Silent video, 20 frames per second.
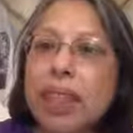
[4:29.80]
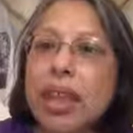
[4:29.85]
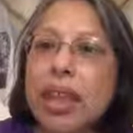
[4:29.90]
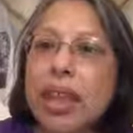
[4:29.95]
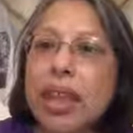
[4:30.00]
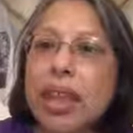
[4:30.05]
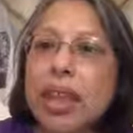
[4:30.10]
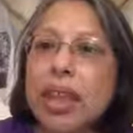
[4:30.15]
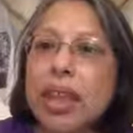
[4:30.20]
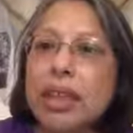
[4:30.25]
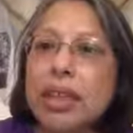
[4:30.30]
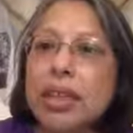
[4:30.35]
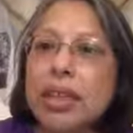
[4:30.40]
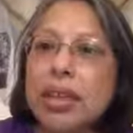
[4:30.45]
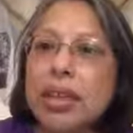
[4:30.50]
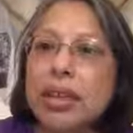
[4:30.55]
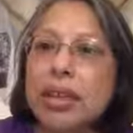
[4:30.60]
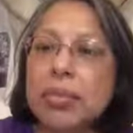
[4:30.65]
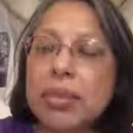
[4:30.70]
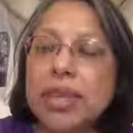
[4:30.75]
And
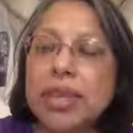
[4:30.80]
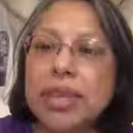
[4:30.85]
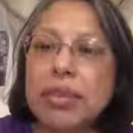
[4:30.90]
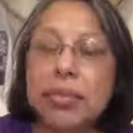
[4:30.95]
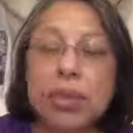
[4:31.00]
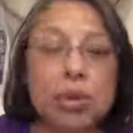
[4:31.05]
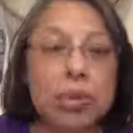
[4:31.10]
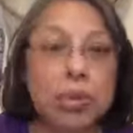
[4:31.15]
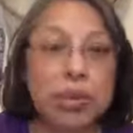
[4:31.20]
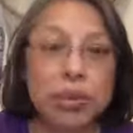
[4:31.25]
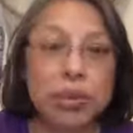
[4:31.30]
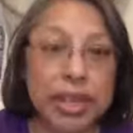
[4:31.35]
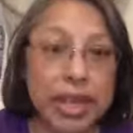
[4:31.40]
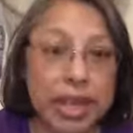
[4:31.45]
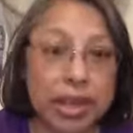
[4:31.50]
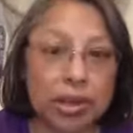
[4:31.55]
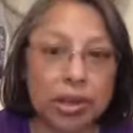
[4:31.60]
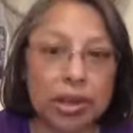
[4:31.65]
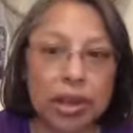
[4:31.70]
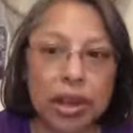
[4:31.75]
it won't
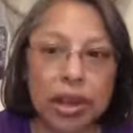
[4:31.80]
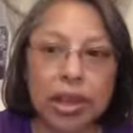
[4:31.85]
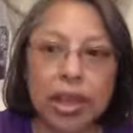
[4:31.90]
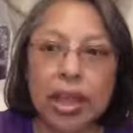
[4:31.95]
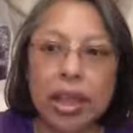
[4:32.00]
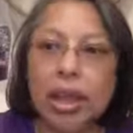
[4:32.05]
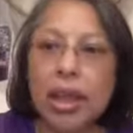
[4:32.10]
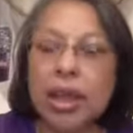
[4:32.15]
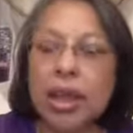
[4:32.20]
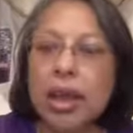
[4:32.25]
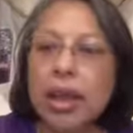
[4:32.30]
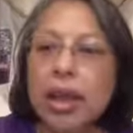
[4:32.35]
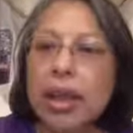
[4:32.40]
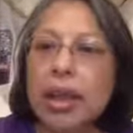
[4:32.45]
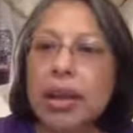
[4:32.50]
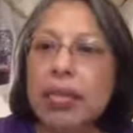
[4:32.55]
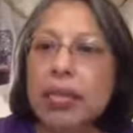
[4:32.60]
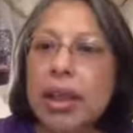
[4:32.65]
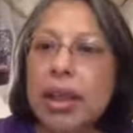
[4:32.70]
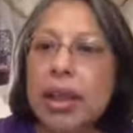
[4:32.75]
take long.
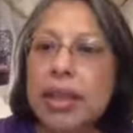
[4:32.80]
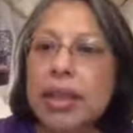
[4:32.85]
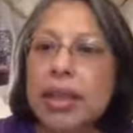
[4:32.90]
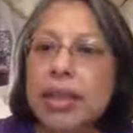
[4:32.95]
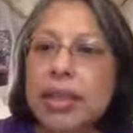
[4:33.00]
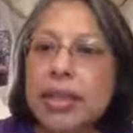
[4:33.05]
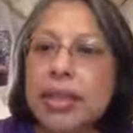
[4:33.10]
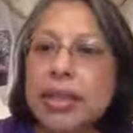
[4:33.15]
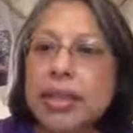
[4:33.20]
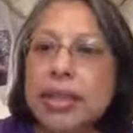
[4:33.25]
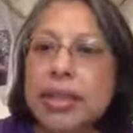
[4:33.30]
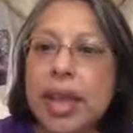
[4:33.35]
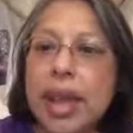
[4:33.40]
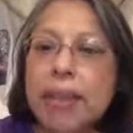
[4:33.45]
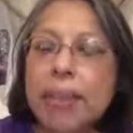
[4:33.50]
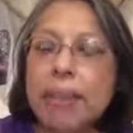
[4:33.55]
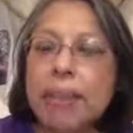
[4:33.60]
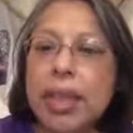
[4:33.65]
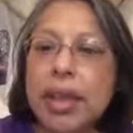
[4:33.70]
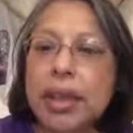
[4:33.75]
This is
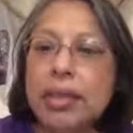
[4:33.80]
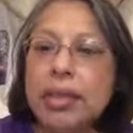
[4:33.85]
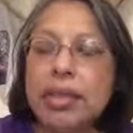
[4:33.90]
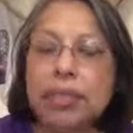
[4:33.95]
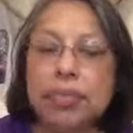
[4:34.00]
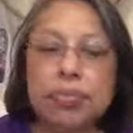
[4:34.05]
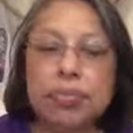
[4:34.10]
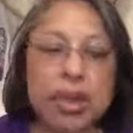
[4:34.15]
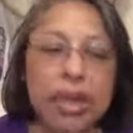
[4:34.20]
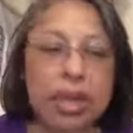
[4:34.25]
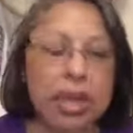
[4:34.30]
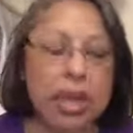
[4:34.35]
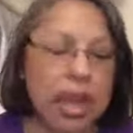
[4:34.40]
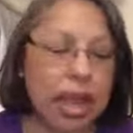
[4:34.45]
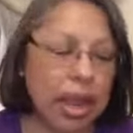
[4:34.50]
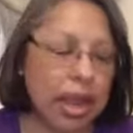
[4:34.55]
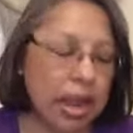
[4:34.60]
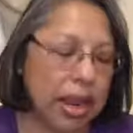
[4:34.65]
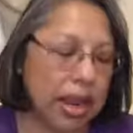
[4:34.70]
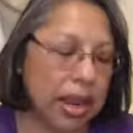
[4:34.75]
not meant to be
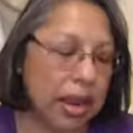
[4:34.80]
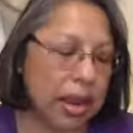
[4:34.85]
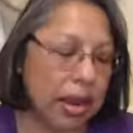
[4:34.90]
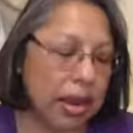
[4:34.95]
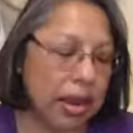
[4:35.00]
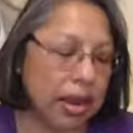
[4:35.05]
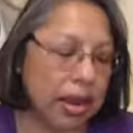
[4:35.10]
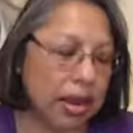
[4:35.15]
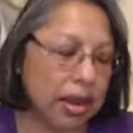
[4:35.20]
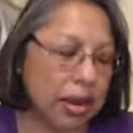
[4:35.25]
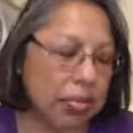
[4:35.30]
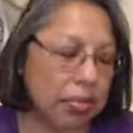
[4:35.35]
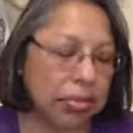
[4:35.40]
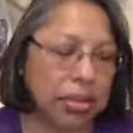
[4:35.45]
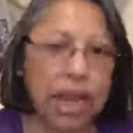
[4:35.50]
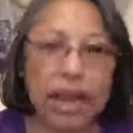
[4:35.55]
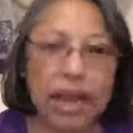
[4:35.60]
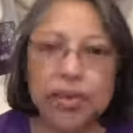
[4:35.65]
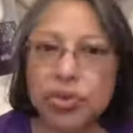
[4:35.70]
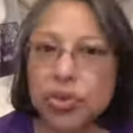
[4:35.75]
a
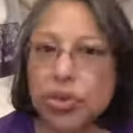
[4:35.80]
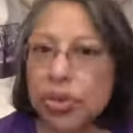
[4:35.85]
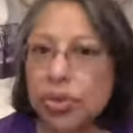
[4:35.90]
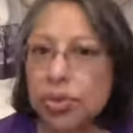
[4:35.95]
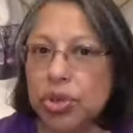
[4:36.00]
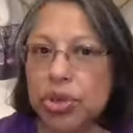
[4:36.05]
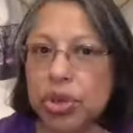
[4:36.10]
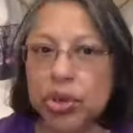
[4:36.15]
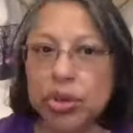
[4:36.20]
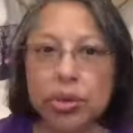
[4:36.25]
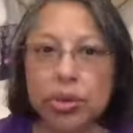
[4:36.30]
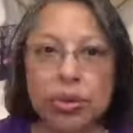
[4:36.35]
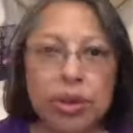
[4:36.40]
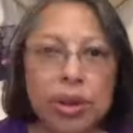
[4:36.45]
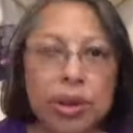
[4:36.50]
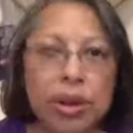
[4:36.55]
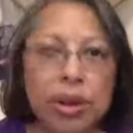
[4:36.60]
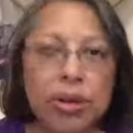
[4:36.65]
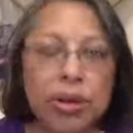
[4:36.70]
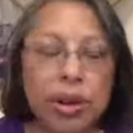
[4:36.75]
live stream show,
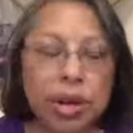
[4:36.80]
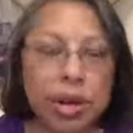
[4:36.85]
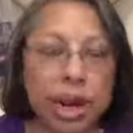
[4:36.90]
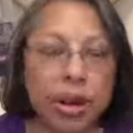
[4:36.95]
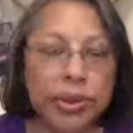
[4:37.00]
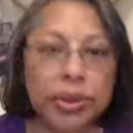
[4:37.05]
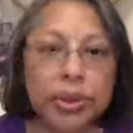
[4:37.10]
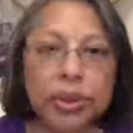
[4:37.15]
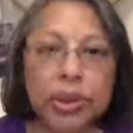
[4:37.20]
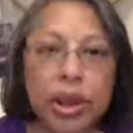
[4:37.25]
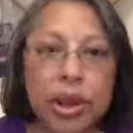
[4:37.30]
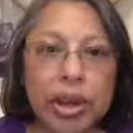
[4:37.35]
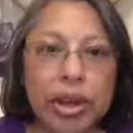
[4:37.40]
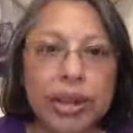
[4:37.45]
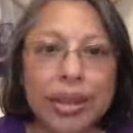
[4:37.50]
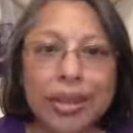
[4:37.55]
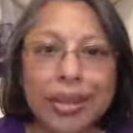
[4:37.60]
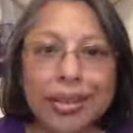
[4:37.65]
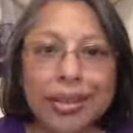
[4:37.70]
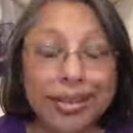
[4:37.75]
you know, or
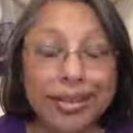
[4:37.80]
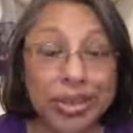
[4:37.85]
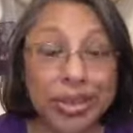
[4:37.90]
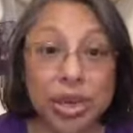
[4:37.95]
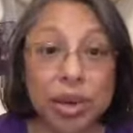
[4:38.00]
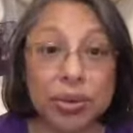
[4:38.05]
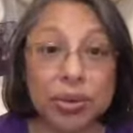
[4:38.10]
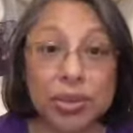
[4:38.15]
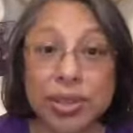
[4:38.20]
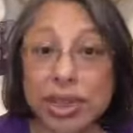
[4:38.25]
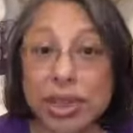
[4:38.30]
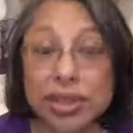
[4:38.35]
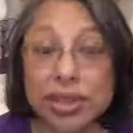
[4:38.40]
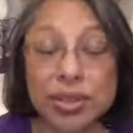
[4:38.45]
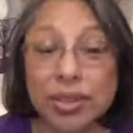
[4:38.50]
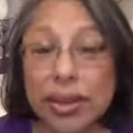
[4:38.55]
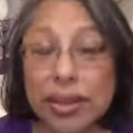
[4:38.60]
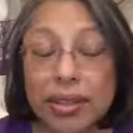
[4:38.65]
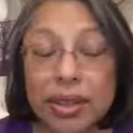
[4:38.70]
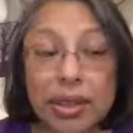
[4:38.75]
hour-long shows, that
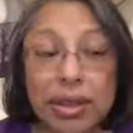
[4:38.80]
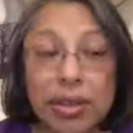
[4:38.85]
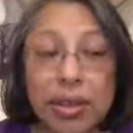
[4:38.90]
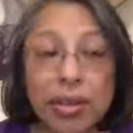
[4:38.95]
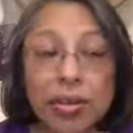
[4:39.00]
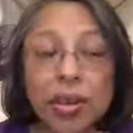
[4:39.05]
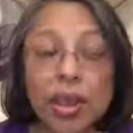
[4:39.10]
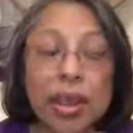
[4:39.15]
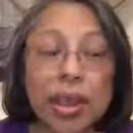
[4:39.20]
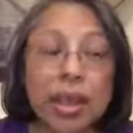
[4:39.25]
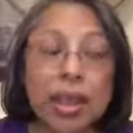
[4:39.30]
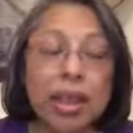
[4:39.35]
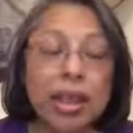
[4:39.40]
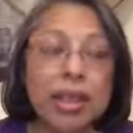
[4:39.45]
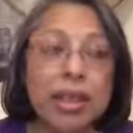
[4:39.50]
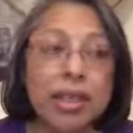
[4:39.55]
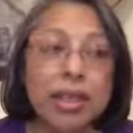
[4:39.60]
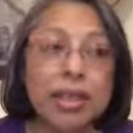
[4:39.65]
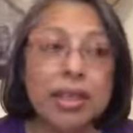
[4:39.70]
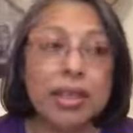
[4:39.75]
sort of thing. No,
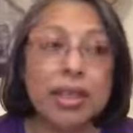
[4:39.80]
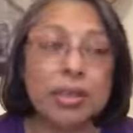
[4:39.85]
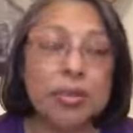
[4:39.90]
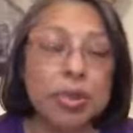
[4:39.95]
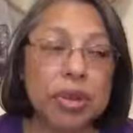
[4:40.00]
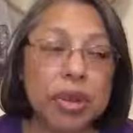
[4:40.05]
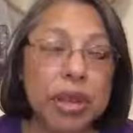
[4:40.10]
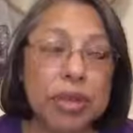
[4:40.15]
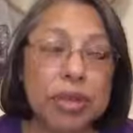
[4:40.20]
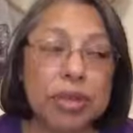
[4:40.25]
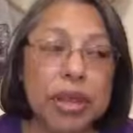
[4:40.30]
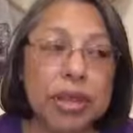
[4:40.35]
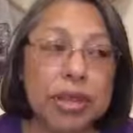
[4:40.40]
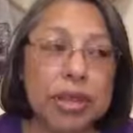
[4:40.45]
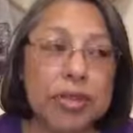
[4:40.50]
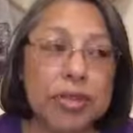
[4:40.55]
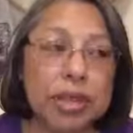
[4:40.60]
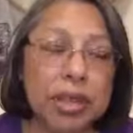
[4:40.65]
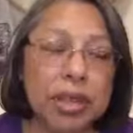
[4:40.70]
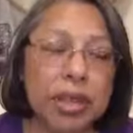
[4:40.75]
this is merely meant
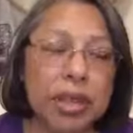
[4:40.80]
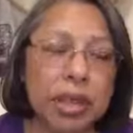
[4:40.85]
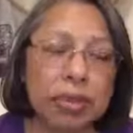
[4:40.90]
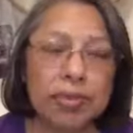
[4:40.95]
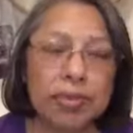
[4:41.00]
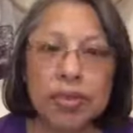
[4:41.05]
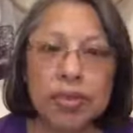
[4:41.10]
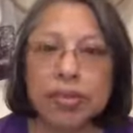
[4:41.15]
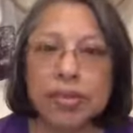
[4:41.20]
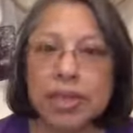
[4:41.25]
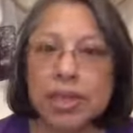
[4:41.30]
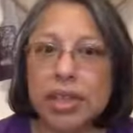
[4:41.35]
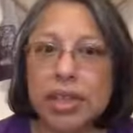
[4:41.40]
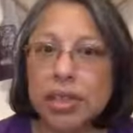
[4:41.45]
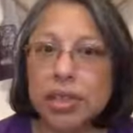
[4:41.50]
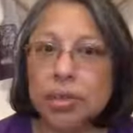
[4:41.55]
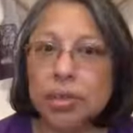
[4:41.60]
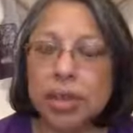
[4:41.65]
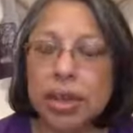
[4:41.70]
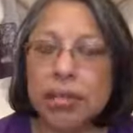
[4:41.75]
to be like
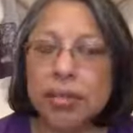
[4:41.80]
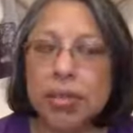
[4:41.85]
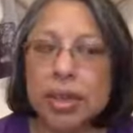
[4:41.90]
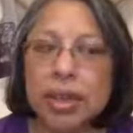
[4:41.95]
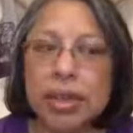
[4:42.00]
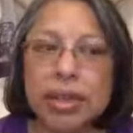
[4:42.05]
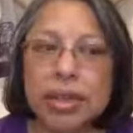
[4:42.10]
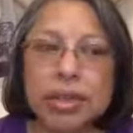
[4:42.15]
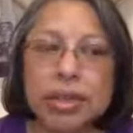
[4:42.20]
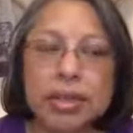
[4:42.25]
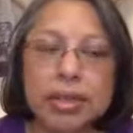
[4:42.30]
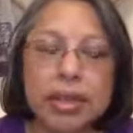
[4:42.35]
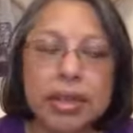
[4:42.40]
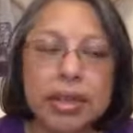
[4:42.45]
15, 20 minutes,